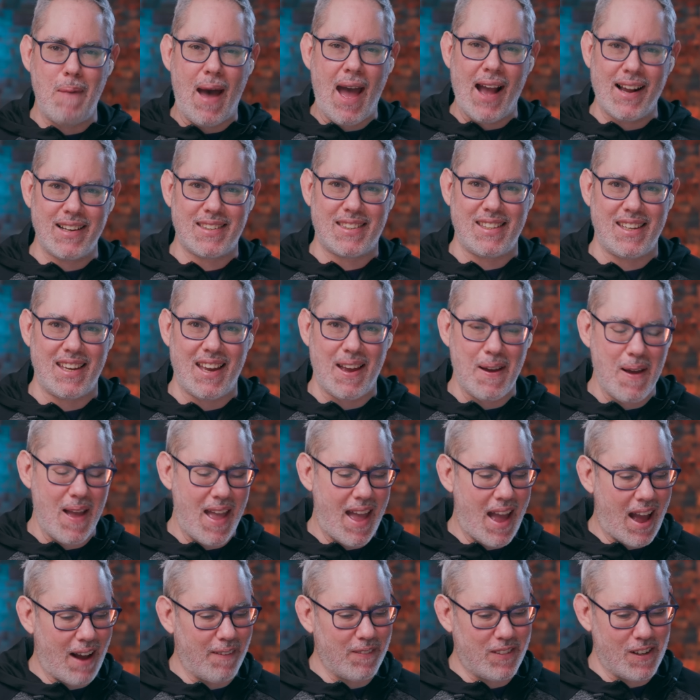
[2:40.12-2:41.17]
maxi
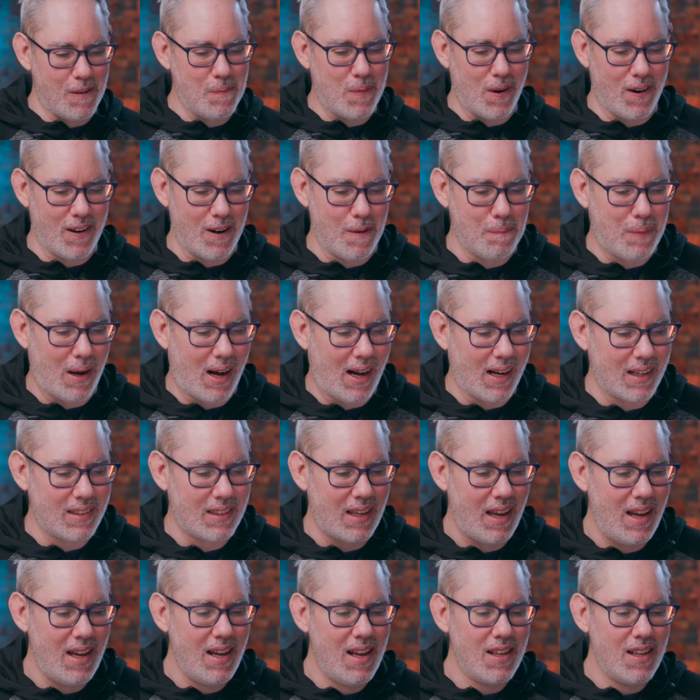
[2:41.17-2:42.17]
afterburner box.